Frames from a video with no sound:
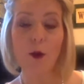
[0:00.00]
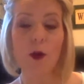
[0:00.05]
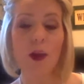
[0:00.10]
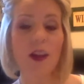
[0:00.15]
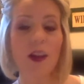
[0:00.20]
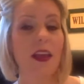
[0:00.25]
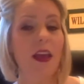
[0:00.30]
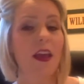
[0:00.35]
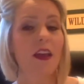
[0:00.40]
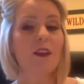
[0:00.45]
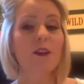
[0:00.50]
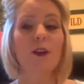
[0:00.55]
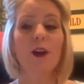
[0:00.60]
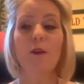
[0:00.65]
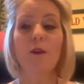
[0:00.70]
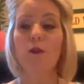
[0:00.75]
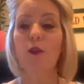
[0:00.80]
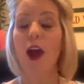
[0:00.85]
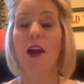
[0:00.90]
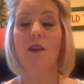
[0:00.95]
And, you know,
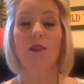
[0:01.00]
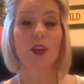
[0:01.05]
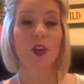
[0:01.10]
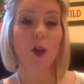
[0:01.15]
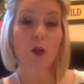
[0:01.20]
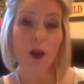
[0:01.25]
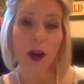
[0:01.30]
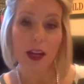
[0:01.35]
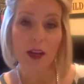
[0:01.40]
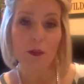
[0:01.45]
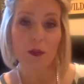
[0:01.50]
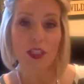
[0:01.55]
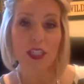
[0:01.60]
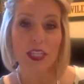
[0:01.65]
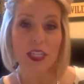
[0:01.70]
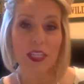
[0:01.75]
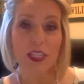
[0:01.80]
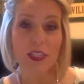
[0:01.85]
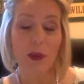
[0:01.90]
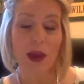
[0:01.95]
if we're having great
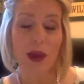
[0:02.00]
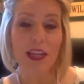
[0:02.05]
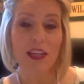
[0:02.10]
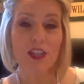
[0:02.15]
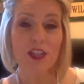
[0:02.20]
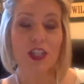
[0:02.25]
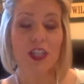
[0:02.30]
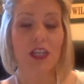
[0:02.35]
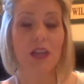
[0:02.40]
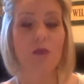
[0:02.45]
participation,